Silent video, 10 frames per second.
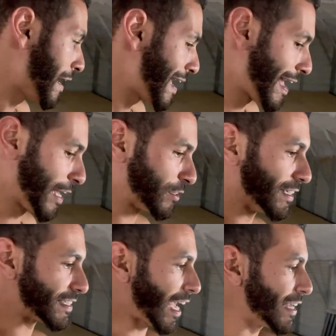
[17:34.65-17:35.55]
and
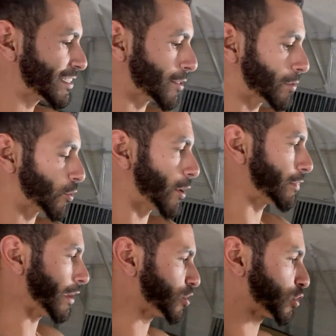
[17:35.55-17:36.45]
design something right
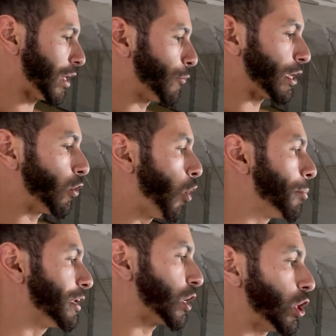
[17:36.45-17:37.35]
there so that we can
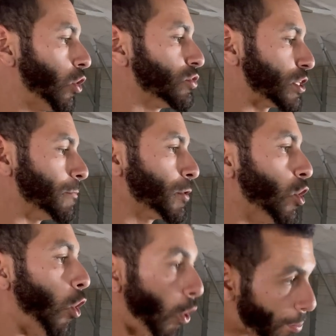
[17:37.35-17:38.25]
open and close it.
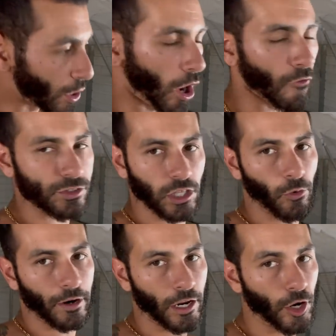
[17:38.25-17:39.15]
Open it obviously
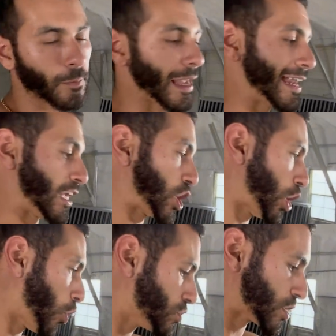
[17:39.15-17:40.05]
when we're here, and then
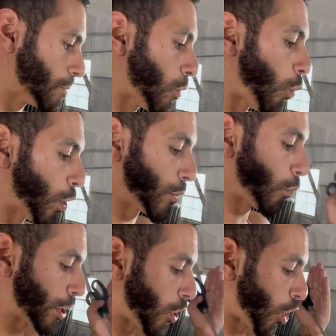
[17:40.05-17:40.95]
close it when
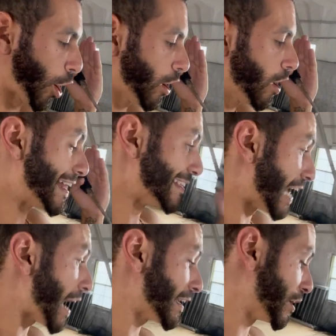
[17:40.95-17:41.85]
we are
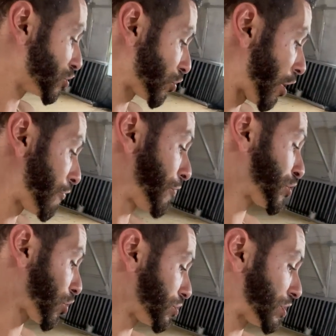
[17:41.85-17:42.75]
not here so our
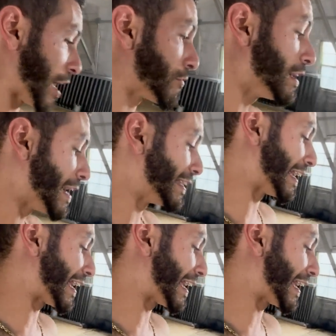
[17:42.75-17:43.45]
fish are safe and they